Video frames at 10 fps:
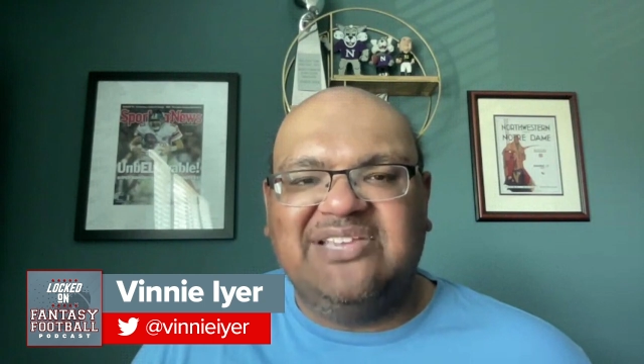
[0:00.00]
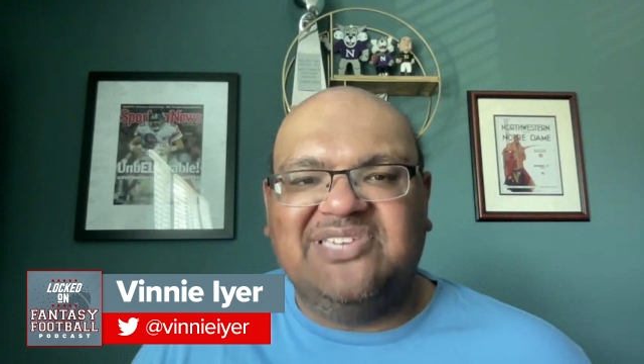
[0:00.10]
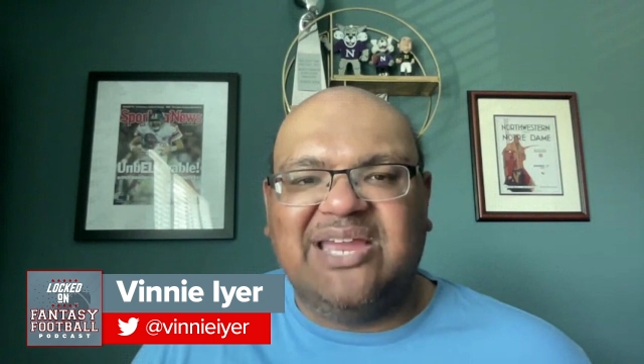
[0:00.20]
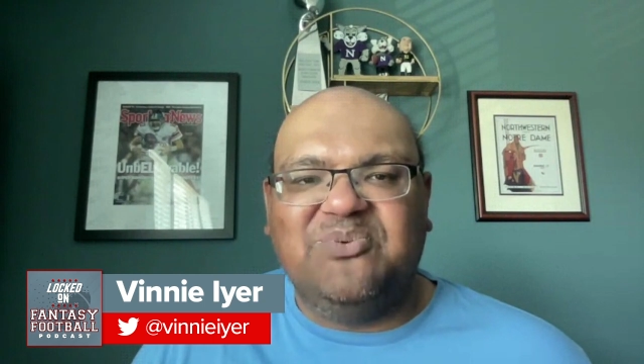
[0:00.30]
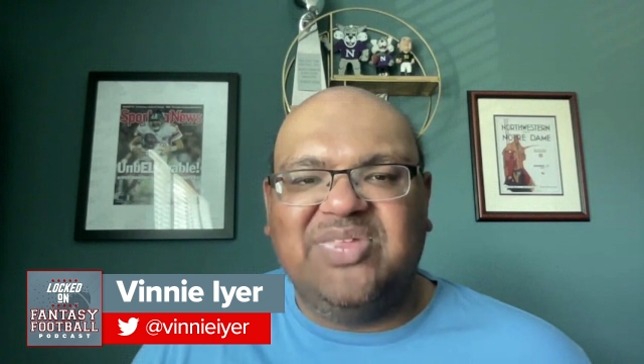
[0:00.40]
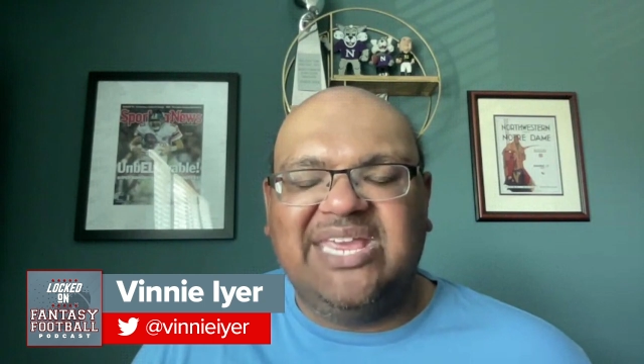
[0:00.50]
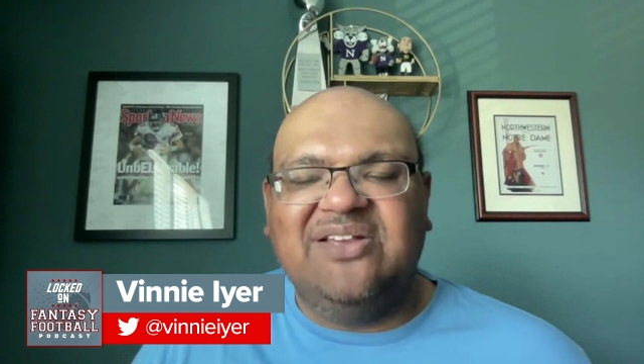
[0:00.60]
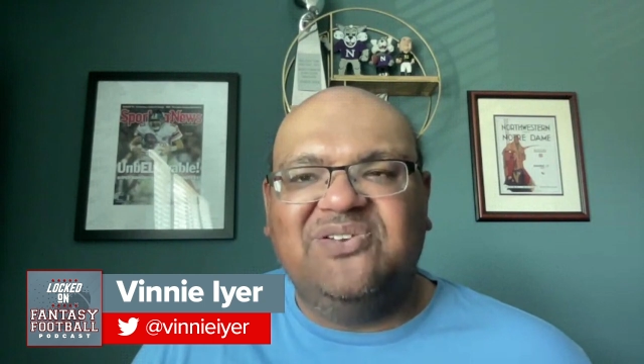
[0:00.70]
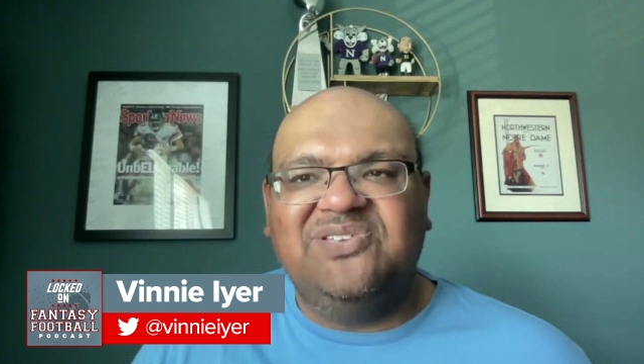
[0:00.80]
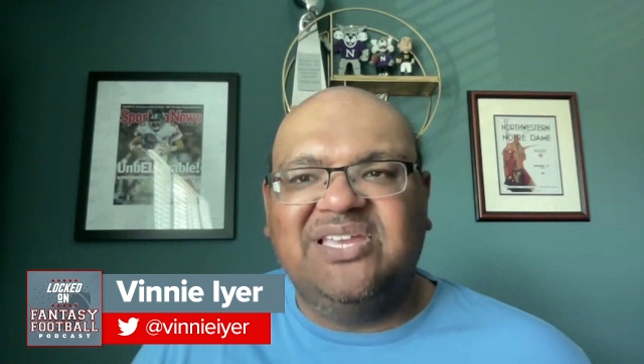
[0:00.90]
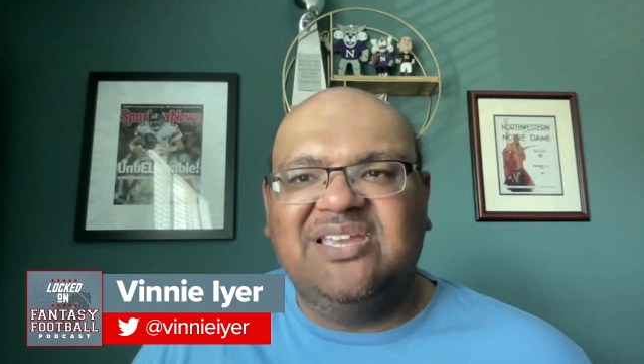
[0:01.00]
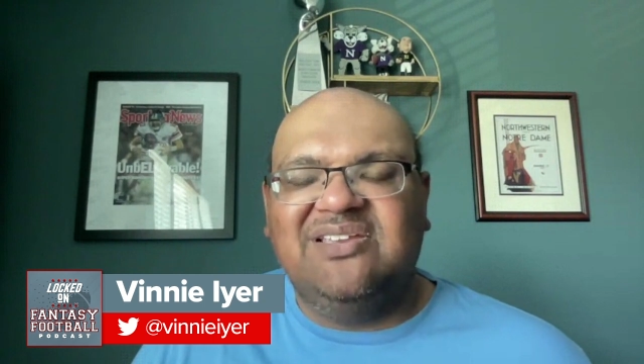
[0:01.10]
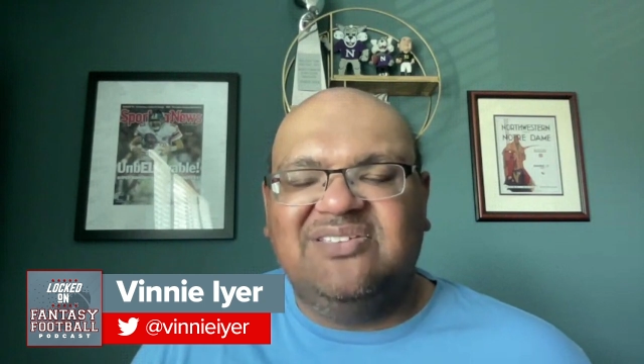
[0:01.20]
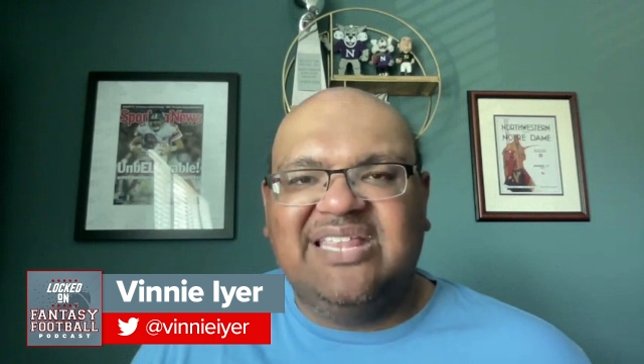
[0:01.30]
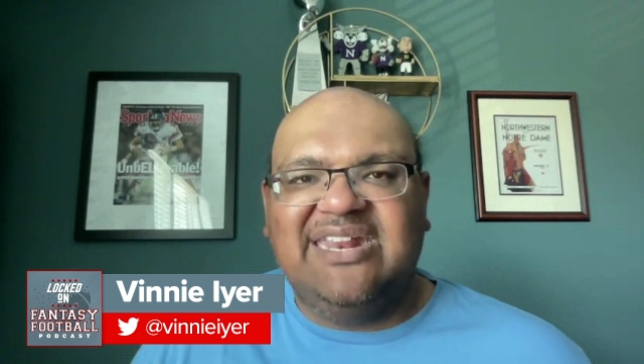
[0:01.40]
signed with the Eagles,
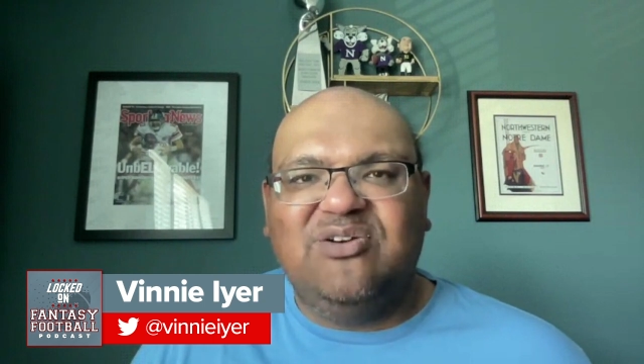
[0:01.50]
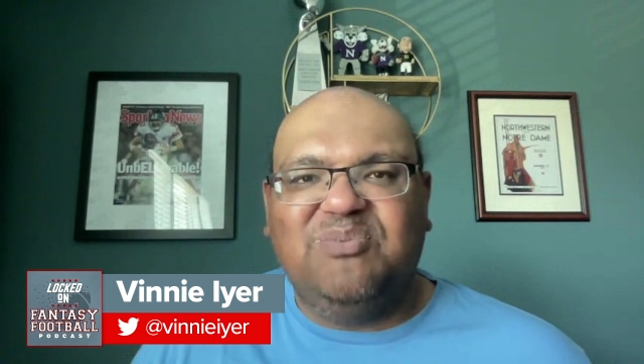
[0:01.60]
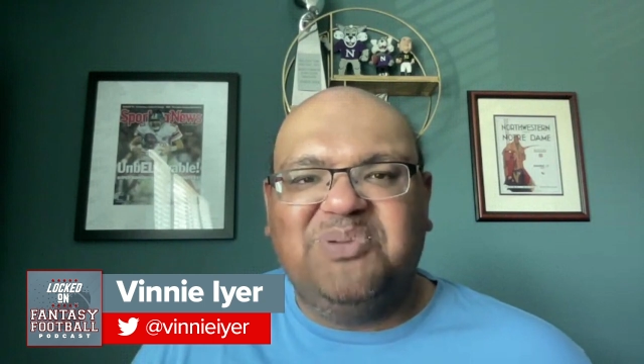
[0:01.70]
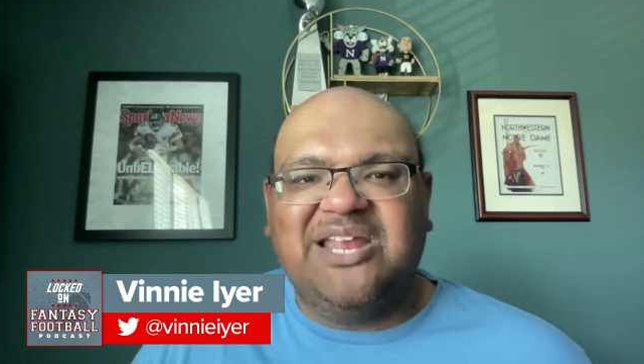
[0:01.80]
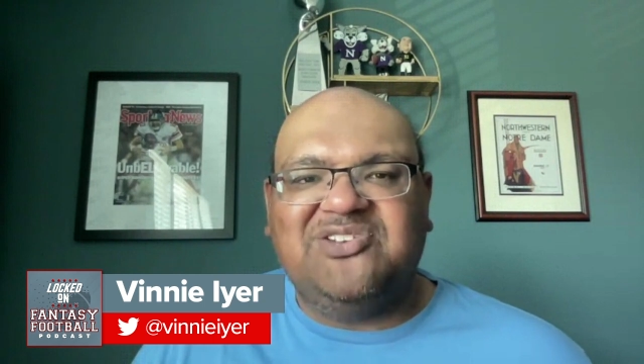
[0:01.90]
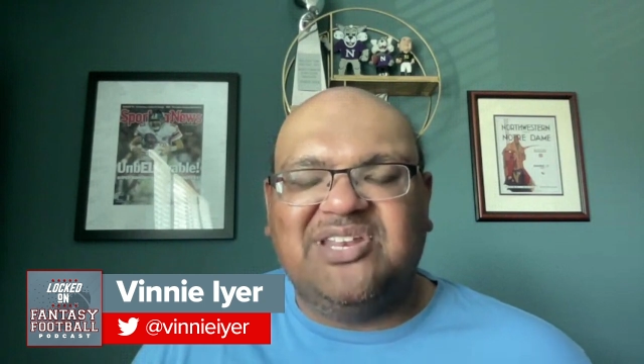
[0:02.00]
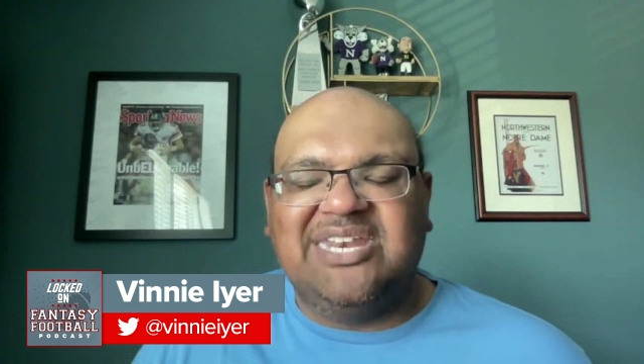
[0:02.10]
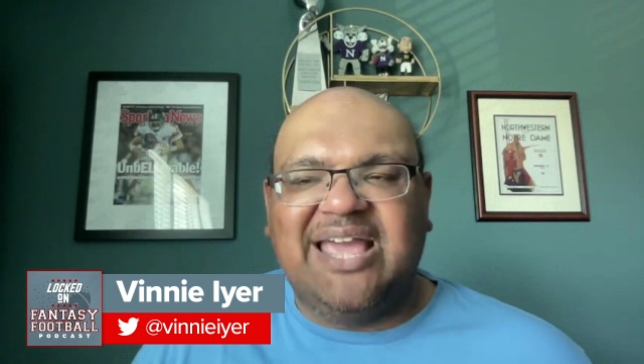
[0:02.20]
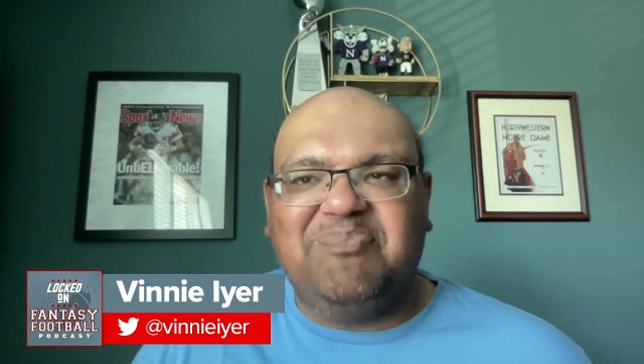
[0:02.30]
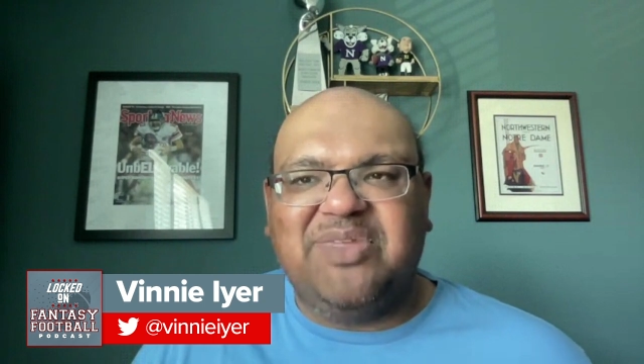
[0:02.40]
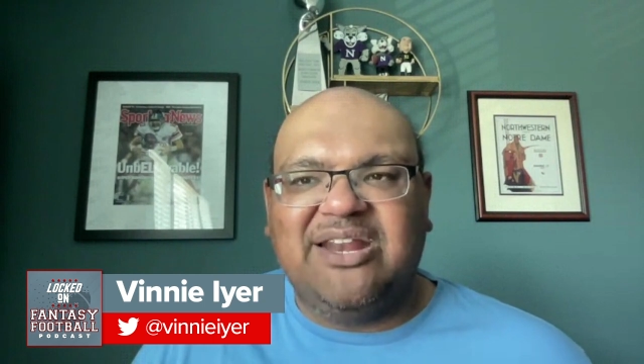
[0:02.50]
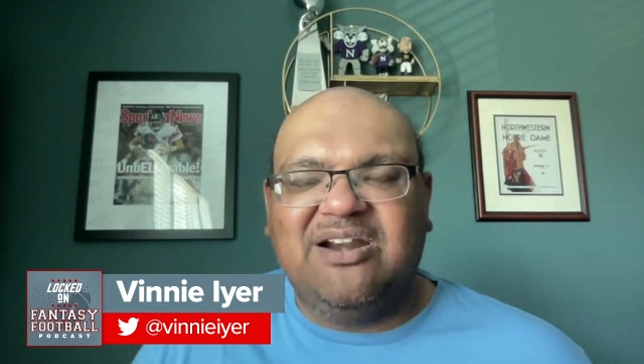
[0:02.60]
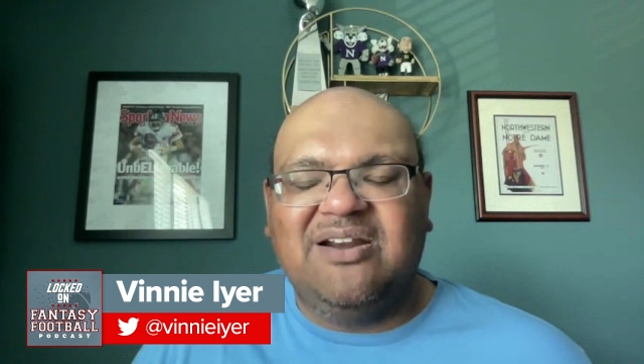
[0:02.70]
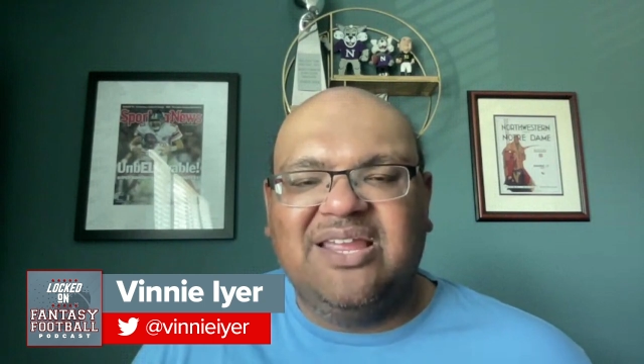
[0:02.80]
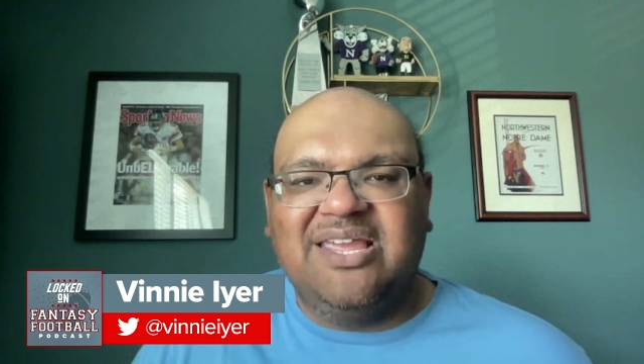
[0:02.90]
so they need to replenish the depth
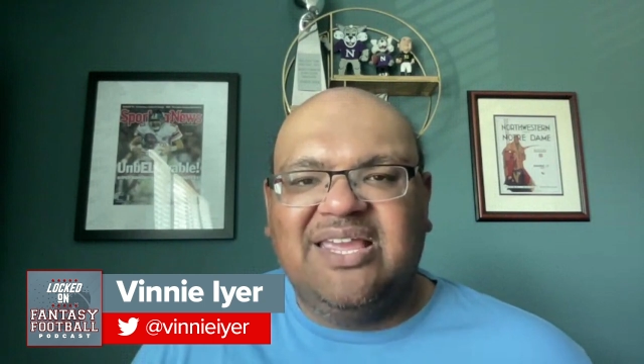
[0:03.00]
here.